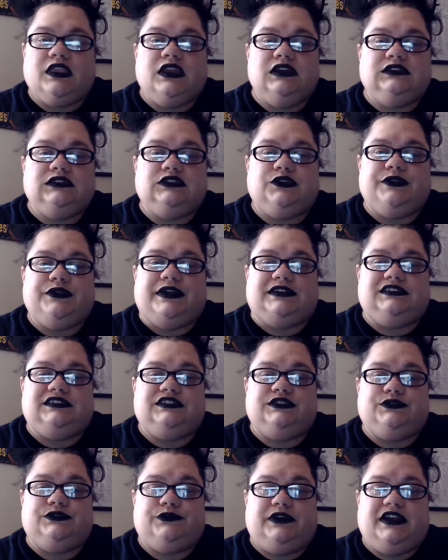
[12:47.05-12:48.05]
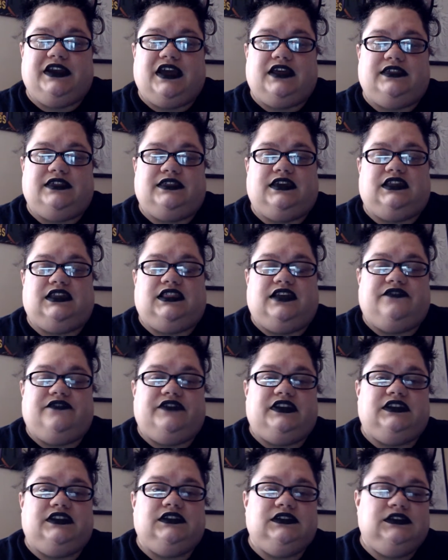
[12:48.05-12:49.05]
so that's three out of the
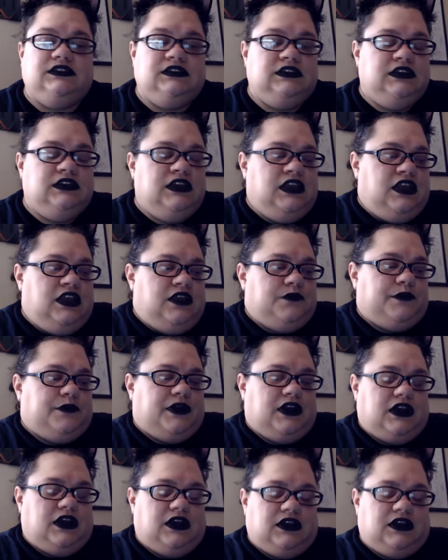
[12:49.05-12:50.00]
11. But